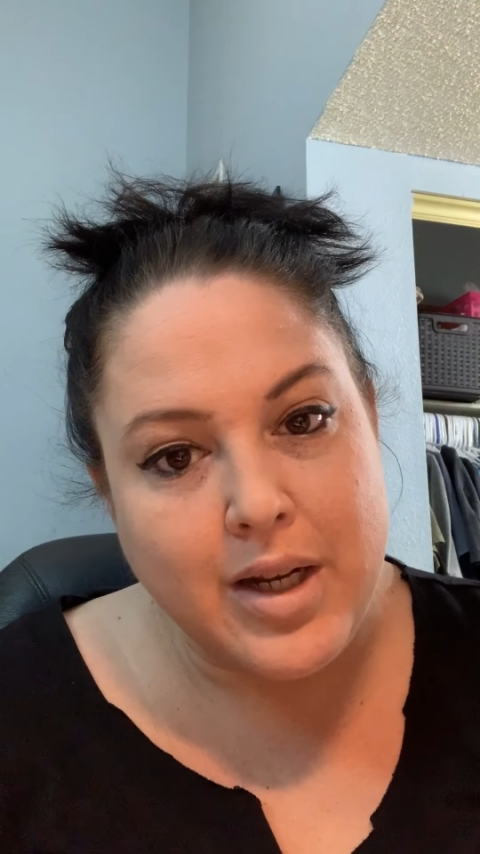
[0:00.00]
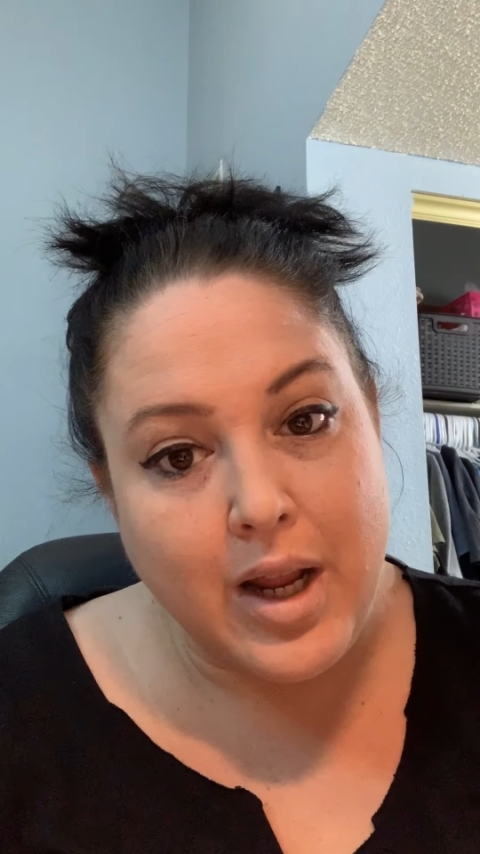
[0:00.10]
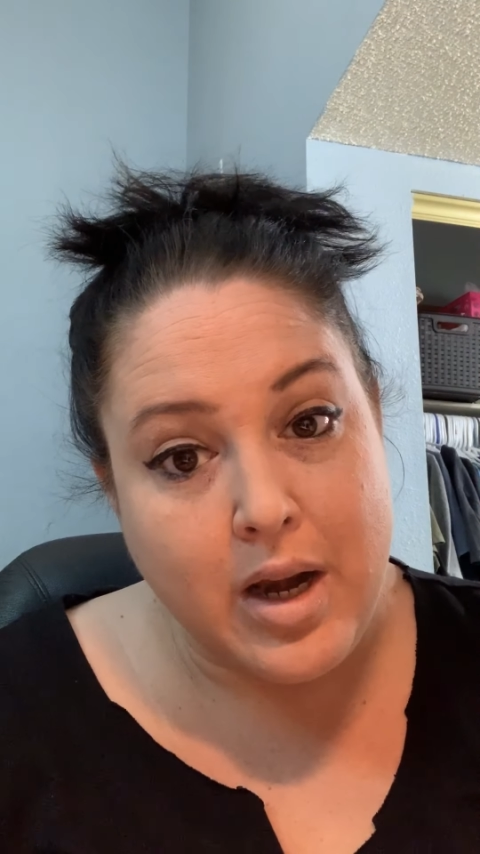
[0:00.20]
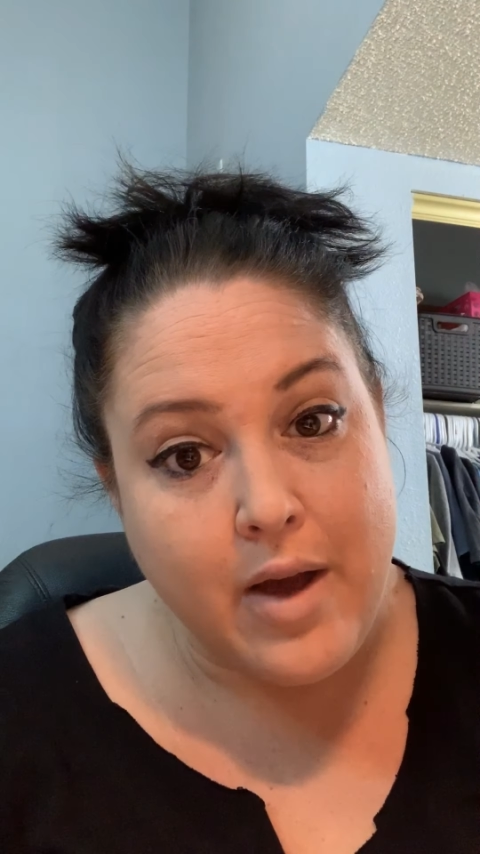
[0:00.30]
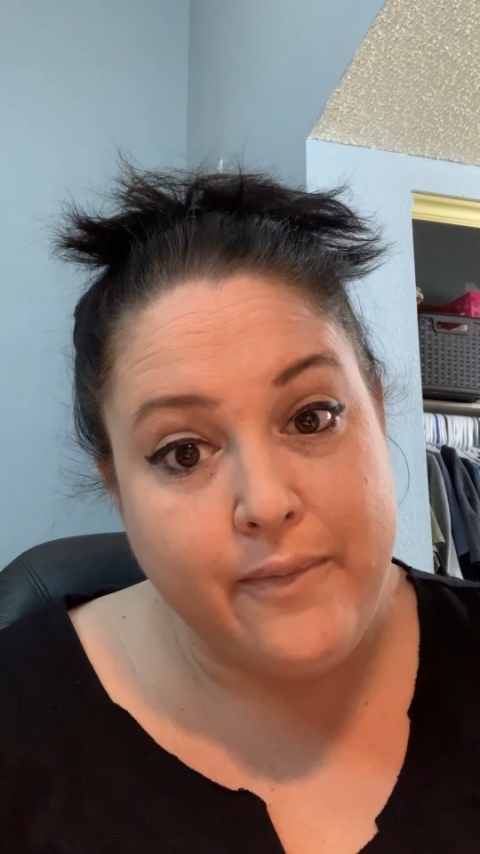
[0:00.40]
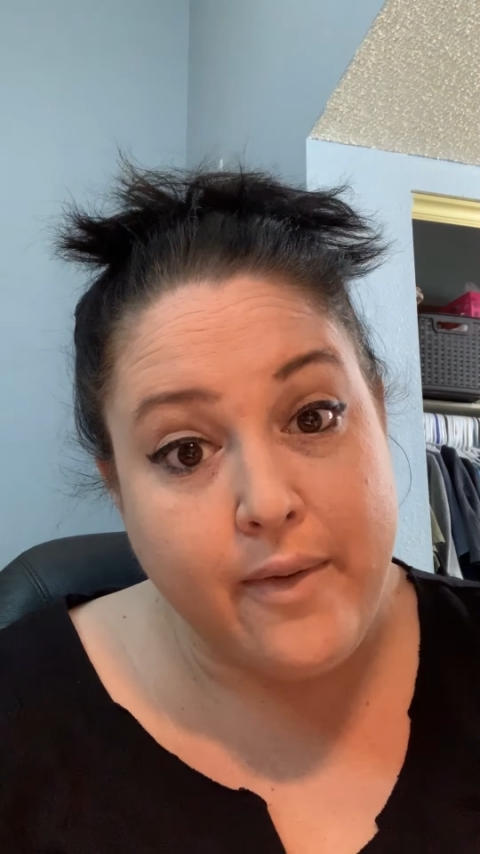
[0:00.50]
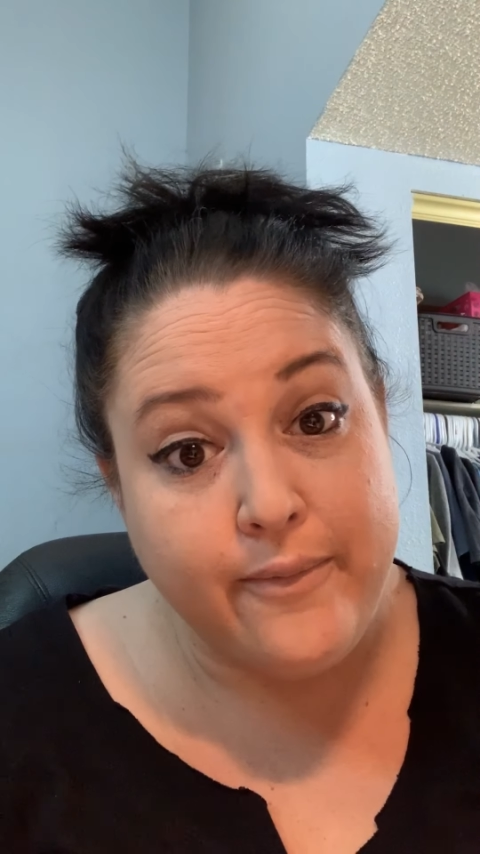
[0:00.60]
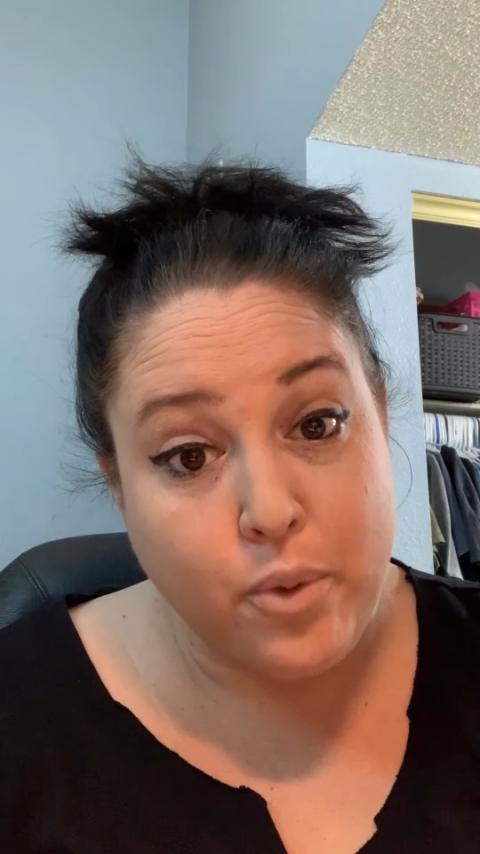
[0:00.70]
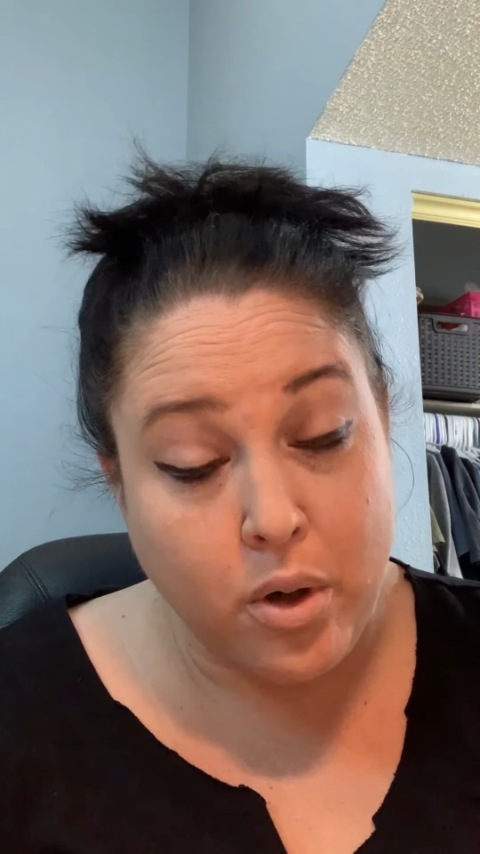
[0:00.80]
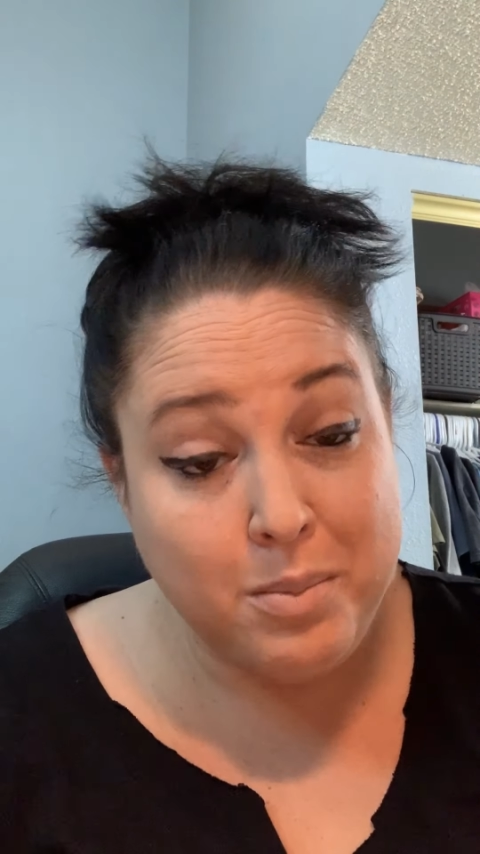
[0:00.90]
enough
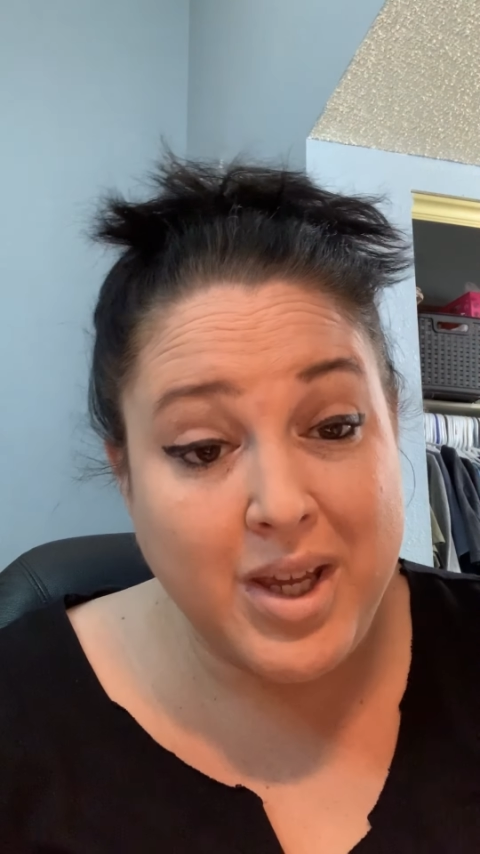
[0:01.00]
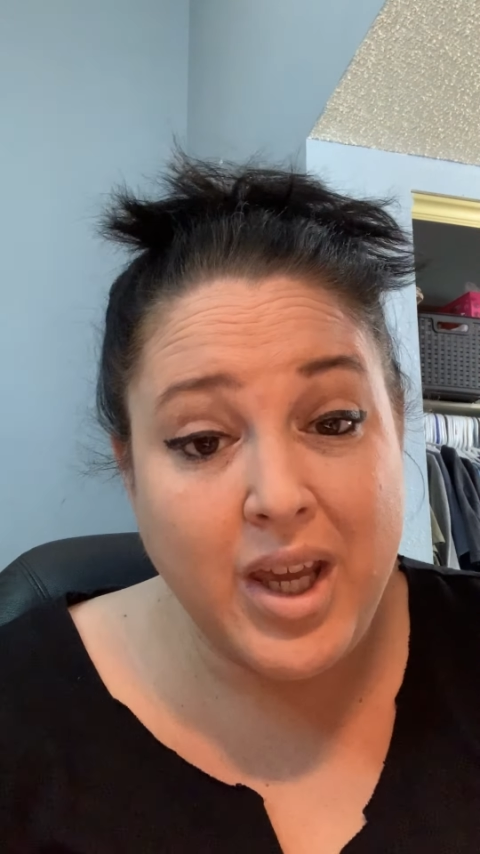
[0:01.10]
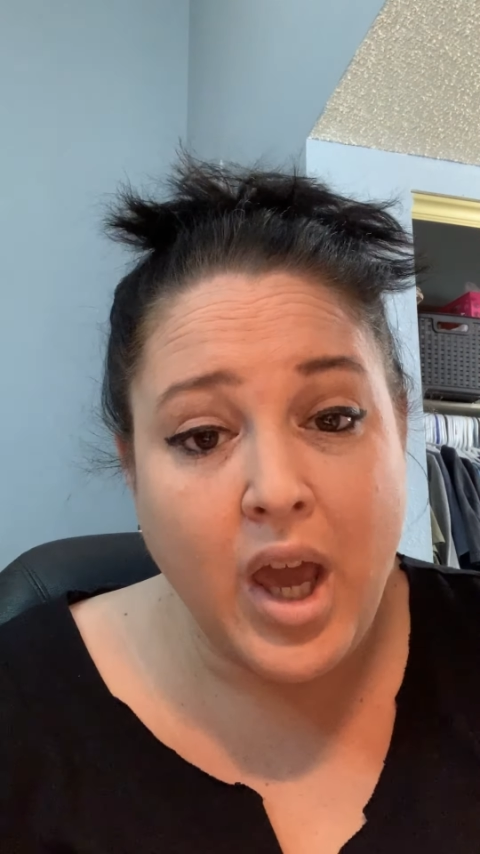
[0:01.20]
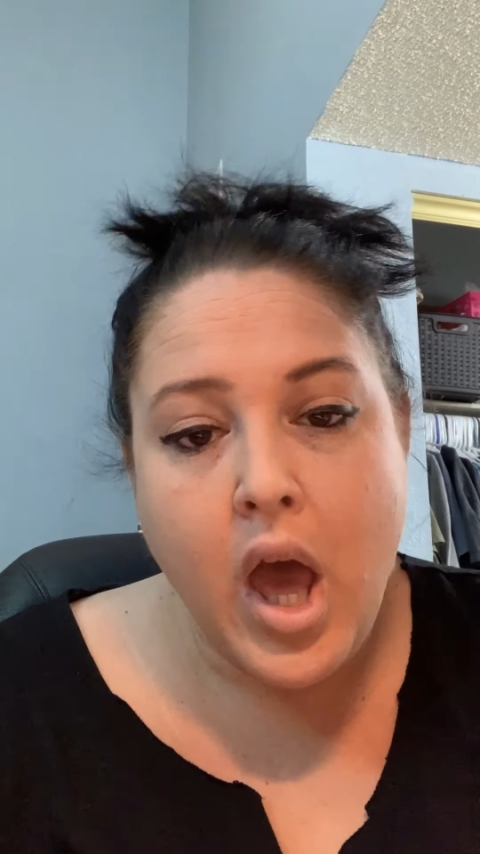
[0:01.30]
for me,